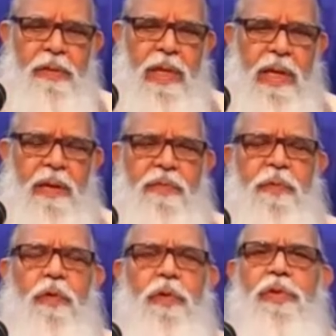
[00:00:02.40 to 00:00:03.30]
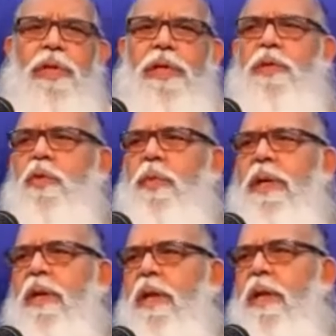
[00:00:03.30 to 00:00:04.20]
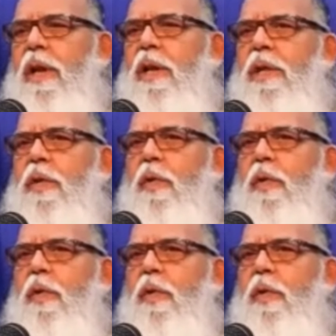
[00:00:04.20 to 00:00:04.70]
There are four things to be clearly